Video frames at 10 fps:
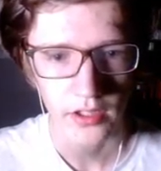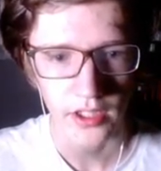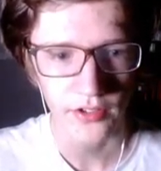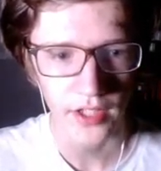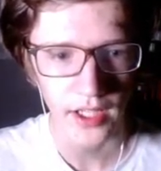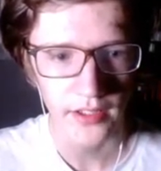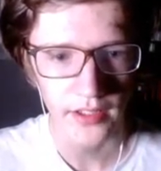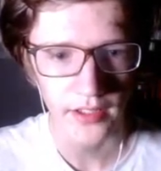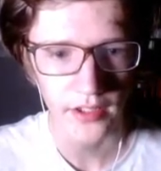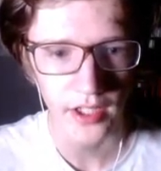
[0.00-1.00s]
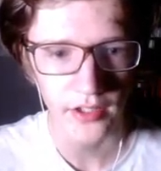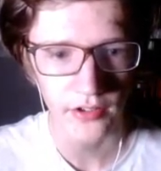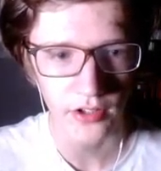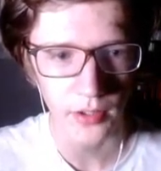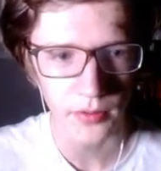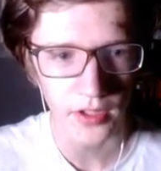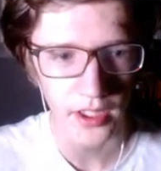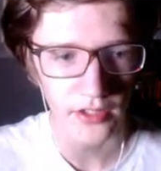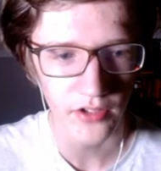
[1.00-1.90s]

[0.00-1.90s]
He said he said something.